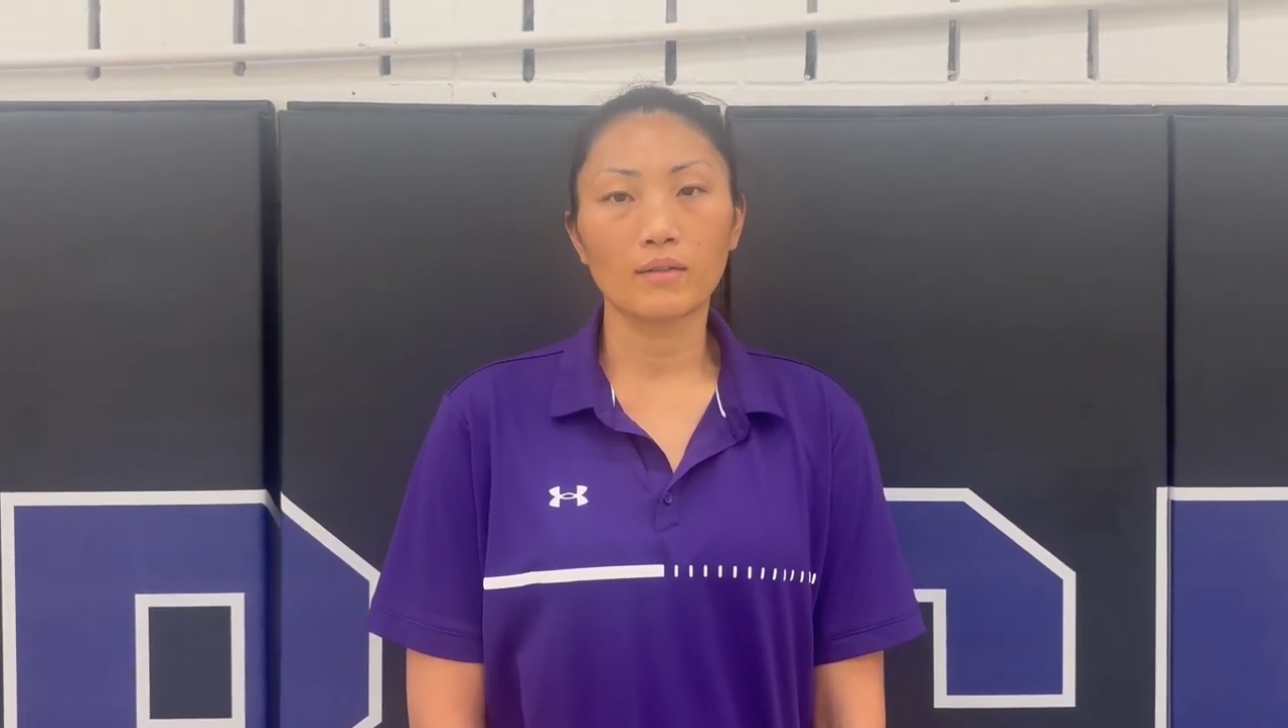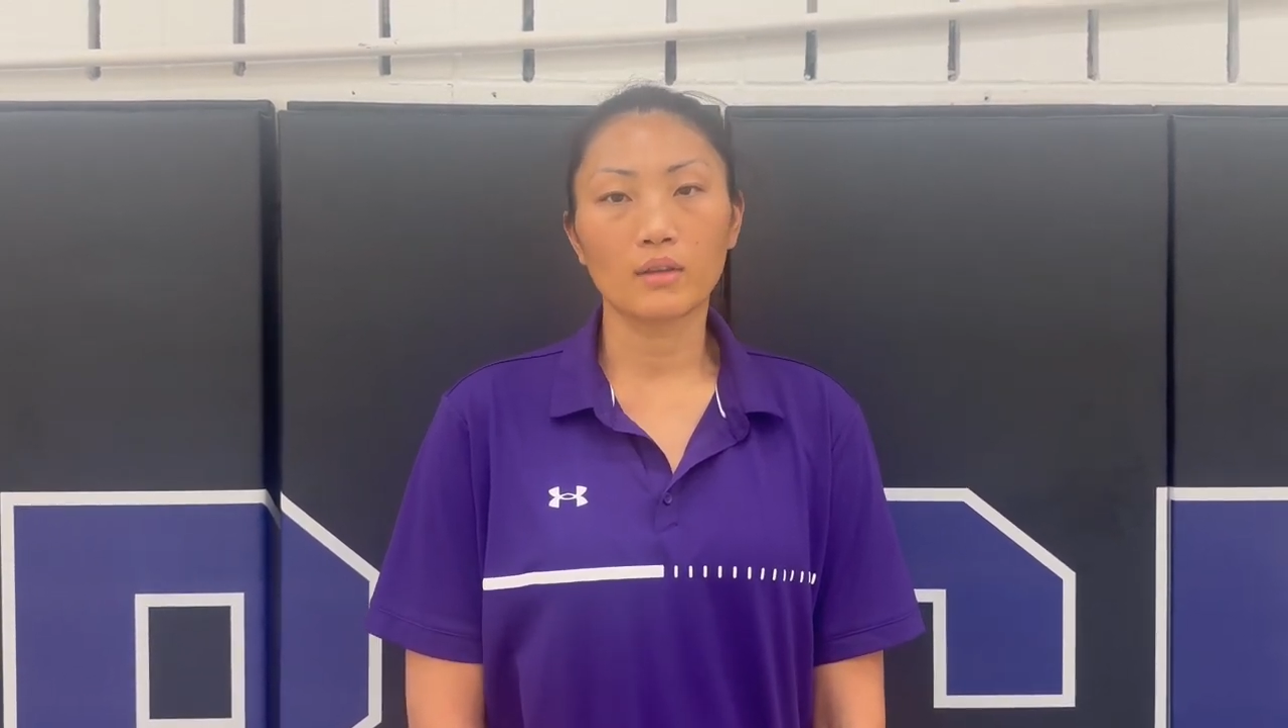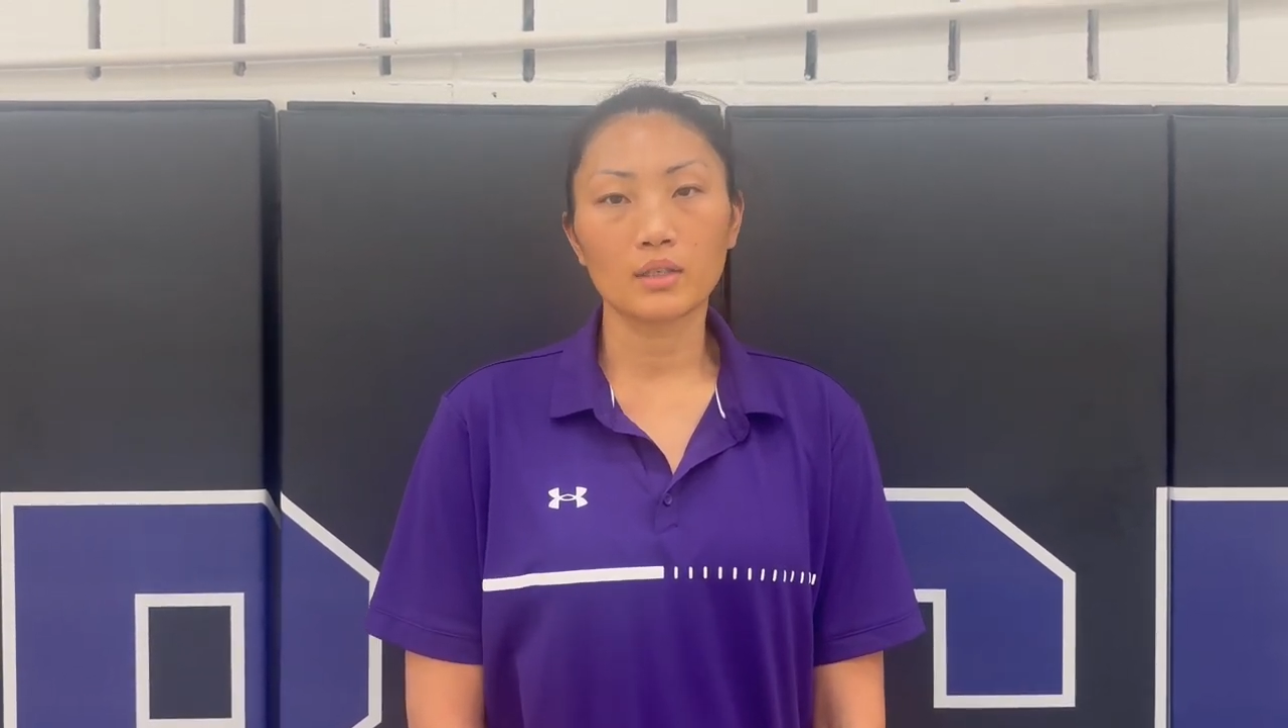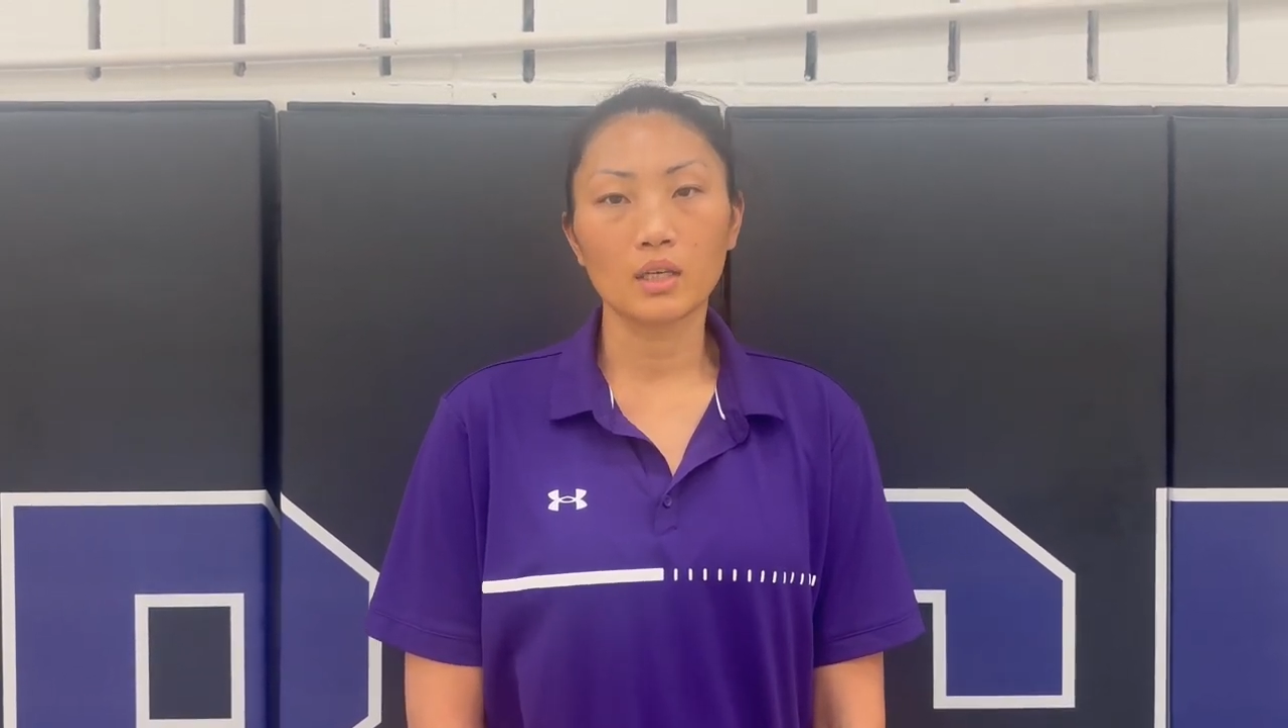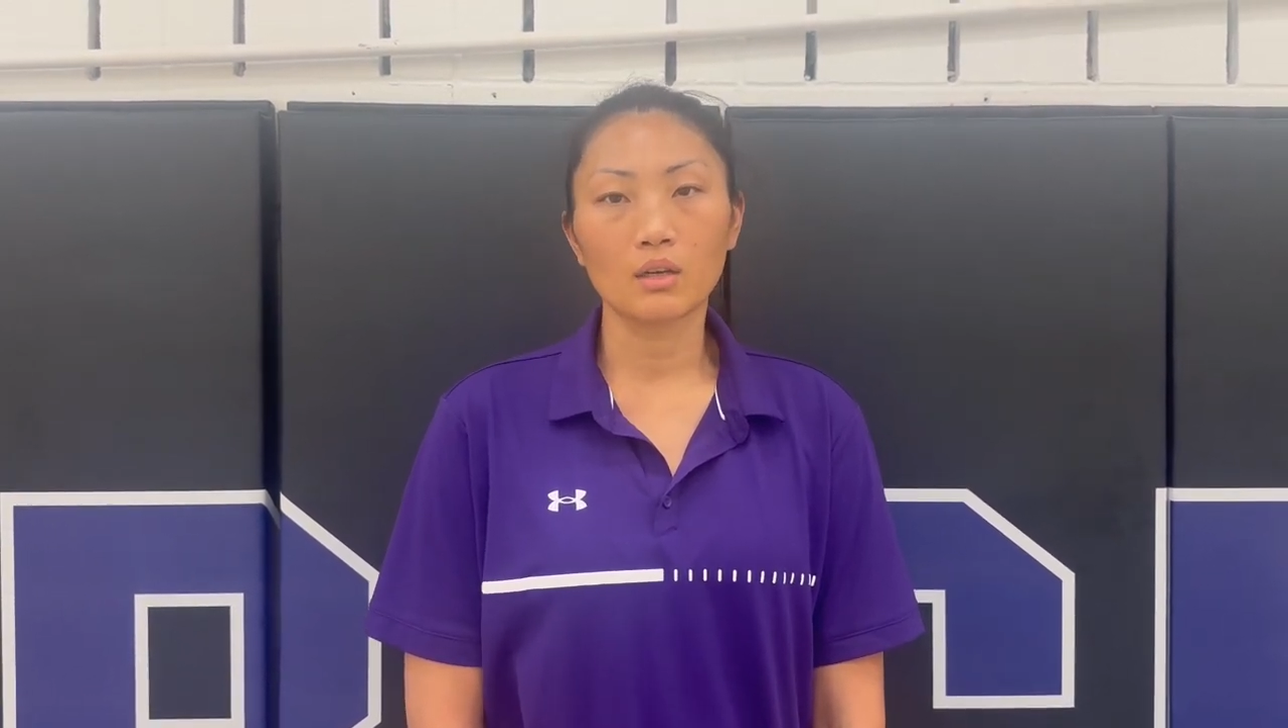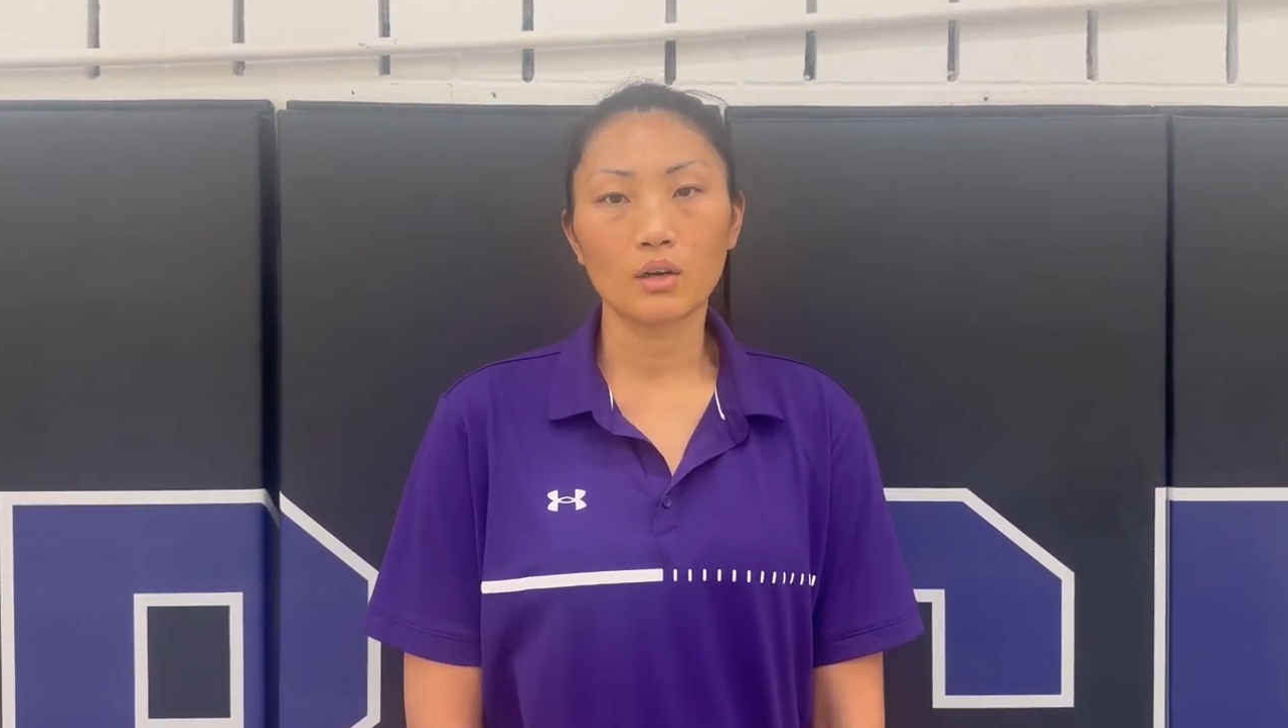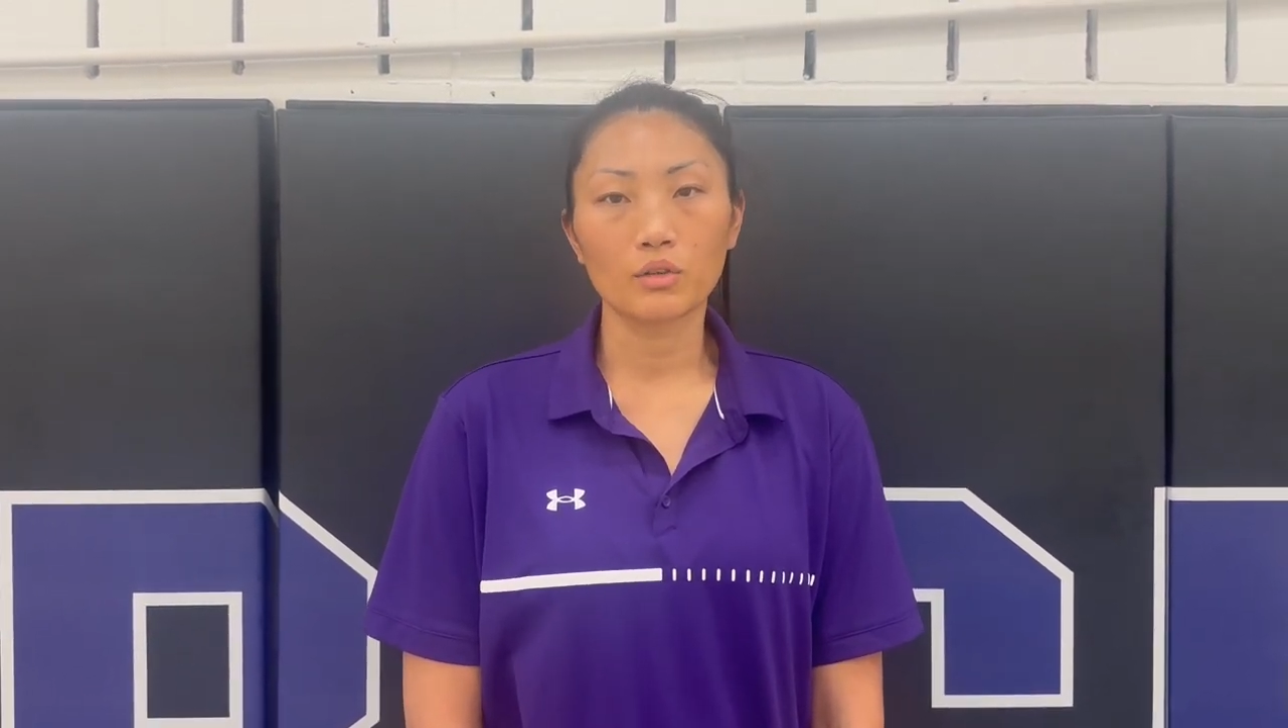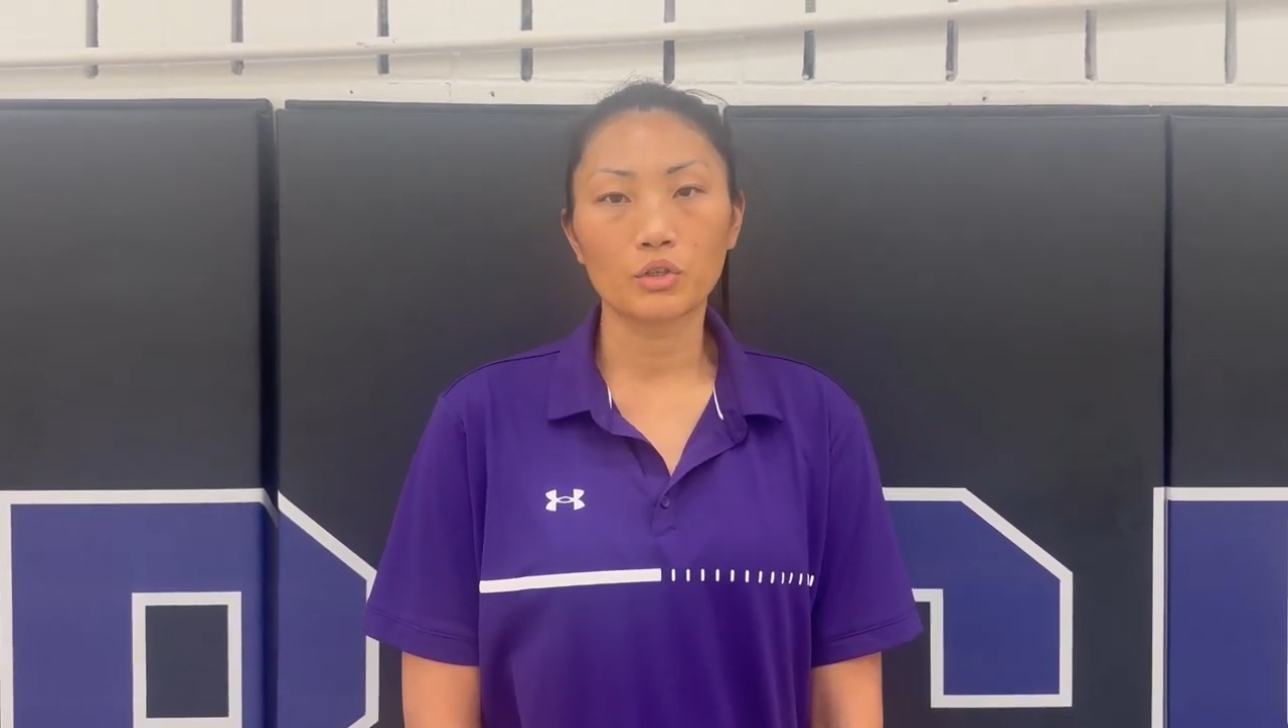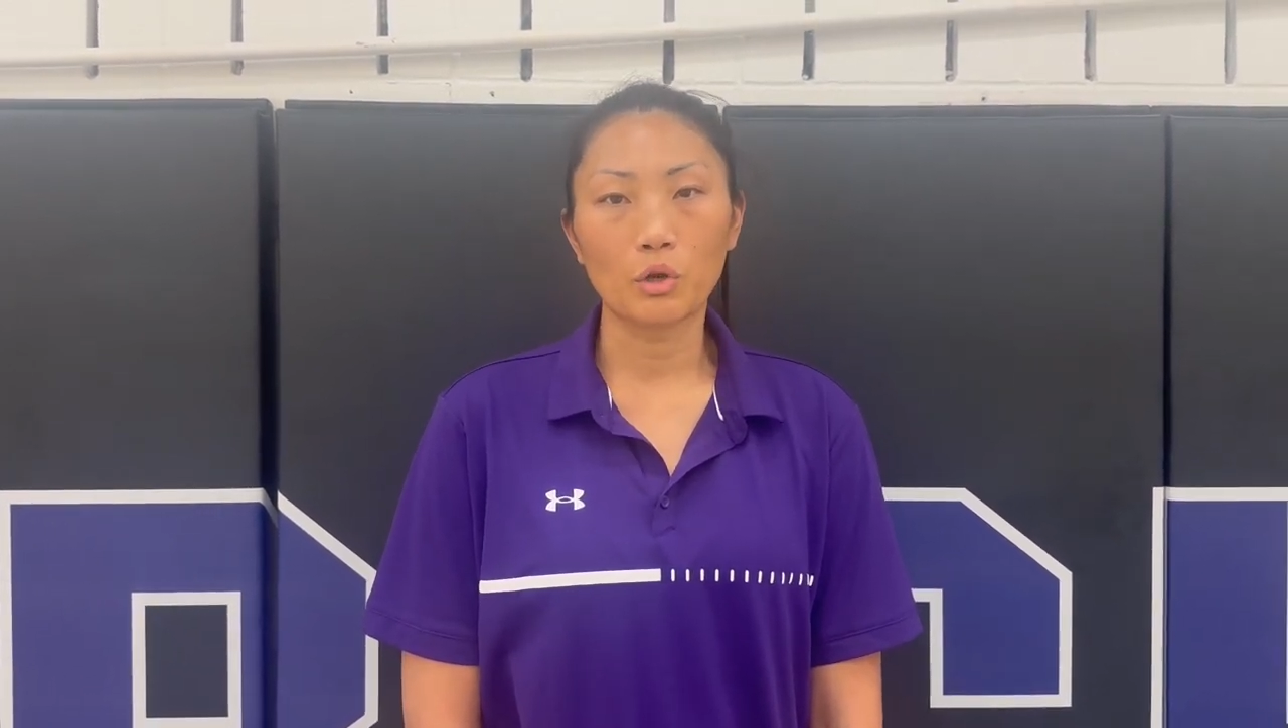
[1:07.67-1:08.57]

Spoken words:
13 girls